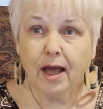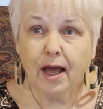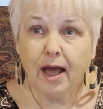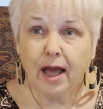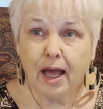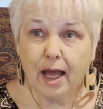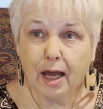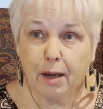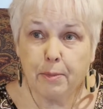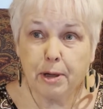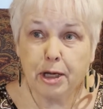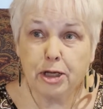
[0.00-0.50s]

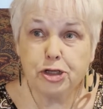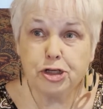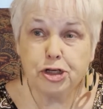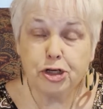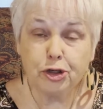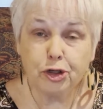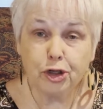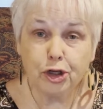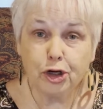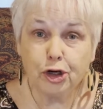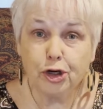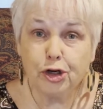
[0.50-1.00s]
how much you
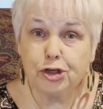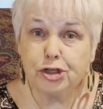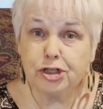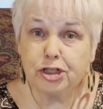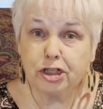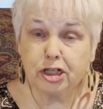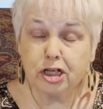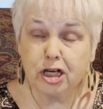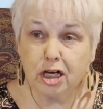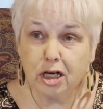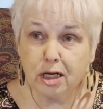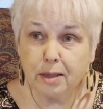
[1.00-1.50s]
learn to
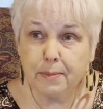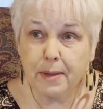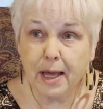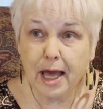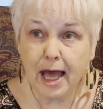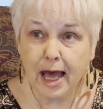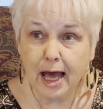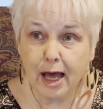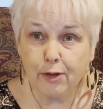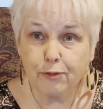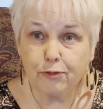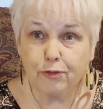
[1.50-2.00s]
come
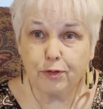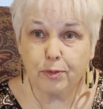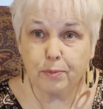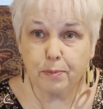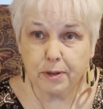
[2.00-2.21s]
out from